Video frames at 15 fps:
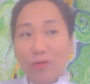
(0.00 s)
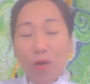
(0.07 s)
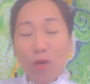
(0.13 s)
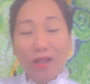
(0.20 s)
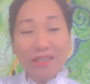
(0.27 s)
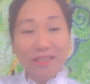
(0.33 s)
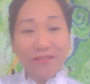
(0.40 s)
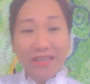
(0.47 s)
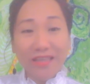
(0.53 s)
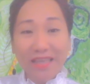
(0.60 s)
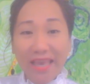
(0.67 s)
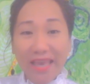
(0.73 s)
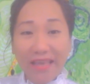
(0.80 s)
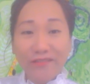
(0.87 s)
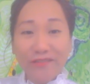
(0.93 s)
walls of the
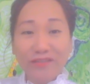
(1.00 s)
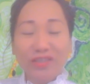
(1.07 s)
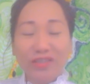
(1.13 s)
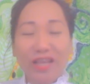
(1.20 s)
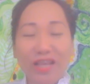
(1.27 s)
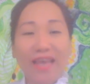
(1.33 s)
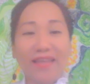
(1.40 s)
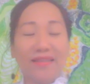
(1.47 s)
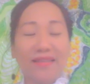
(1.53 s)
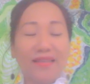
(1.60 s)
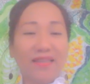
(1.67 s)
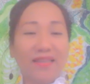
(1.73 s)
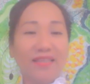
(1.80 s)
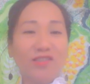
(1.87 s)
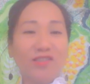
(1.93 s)
caves, and
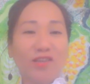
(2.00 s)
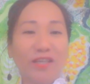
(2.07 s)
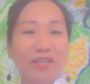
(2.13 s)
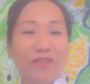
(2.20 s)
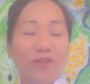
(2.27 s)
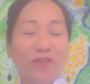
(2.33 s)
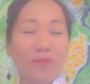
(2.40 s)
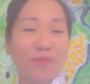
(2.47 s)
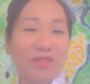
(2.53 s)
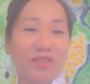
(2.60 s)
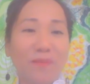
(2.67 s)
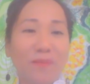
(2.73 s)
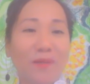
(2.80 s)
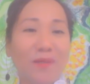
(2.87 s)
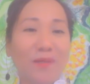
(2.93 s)
started from the
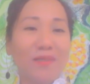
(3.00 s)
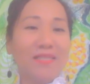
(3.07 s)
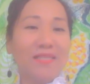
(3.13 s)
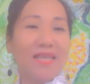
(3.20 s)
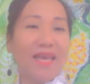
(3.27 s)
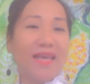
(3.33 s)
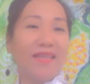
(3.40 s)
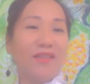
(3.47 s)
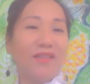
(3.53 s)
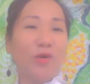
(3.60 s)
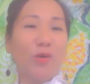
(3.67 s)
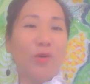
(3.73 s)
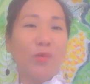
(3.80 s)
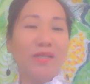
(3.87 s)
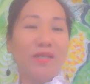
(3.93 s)
symbols and
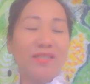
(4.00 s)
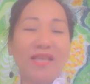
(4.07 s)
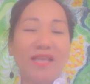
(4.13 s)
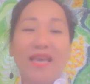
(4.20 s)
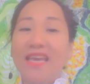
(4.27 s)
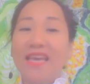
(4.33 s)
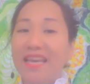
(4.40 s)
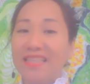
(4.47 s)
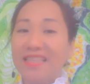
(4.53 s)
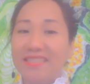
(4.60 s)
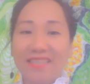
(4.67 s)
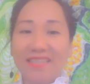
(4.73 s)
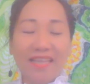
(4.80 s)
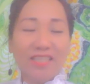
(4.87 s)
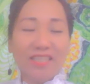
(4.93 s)
drawings and
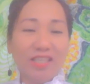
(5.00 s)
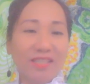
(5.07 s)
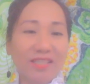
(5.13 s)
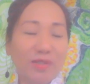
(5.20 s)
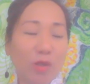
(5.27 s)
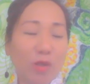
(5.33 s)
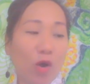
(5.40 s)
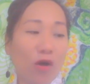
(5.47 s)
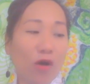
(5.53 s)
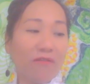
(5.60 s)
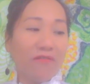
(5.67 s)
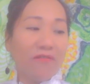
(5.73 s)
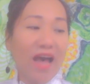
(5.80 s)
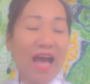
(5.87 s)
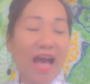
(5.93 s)
sketches
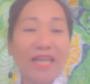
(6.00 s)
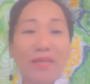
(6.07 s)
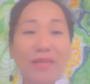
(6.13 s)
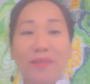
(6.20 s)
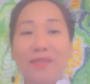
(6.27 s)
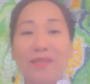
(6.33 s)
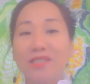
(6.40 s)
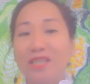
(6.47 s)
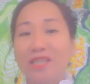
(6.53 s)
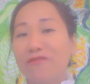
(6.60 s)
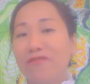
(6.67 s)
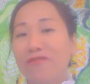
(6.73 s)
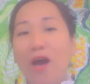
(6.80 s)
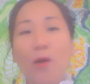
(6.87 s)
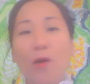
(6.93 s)
of animals and
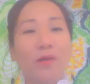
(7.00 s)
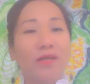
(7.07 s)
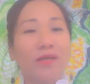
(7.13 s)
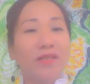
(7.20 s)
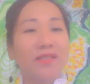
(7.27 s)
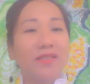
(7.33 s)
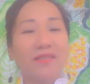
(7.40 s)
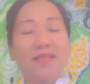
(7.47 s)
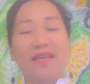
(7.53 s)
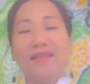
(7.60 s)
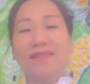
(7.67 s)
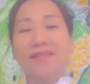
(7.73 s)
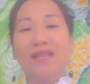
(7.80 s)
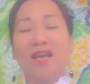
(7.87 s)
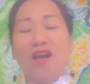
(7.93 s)
flowers
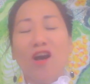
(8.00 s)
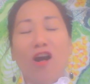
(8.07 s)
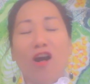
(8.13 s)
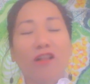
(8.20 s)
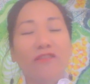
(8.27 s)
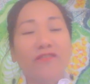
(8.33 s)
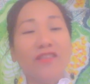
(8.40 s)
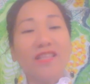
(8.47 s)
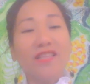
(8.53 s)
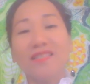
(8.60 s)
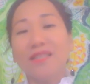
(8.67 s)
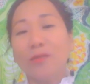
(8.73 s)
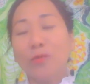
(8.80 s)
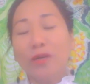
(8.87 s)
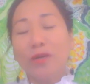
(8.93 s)
and all the
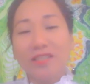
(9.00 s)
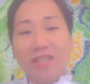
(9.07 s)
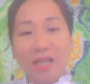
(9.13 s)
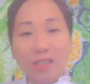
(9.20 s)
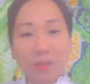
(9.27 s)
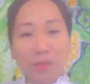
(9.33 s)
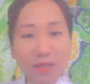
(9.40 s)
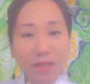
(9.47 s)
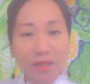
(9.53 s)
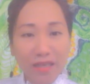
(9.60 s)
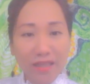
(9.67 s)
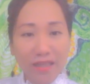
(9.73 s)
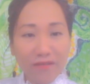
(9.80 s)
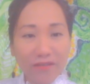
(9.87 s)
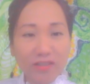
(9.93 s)
things that were accessible
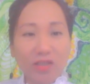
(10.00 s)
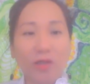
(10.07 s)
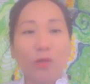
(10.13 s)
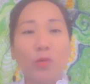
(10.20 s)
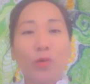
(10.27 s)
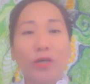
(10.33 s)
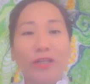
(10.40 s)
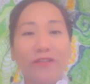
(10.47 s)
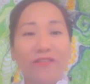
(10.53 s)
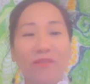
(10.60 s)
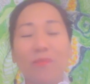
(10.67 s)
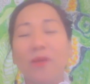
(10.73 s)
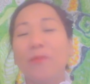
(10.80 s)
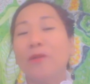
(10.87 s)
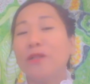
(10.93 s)
in the physical world of
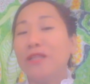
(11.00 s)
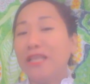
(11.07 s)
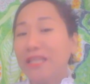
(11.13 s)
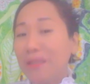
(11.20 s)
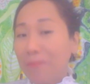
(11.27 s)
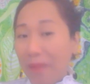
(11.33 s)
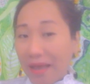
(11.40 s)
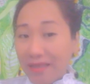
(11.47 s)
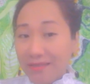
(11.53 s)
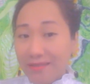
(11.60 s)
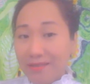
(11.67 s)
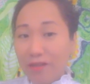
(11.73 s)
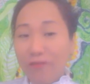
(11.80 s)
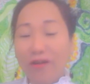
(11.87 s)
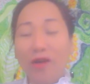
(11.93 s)
the people in the
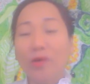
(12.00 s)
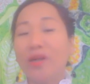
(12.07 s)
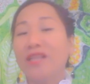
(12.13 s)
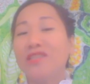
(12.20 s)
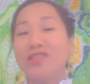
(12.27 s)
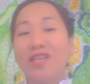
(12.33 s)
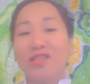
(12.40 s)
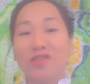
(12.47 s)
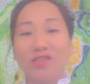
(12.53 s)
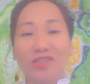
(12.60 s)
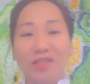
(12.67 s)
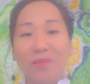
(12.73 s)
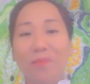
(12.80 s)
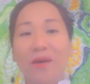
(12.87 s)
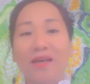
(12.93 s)
past, of our ancestors
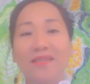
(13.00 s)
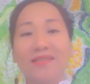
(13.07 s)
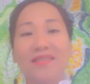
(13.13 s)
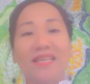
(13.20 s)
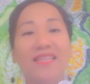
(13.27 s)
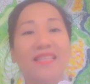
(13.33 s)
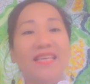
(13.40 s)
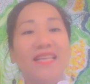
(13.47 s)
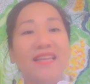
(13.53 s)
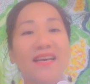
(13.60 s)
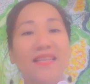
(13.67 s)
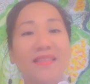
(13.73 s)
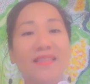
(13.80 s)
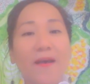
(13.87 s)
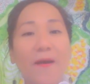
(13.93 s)
in the past. They did
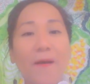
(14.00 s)
not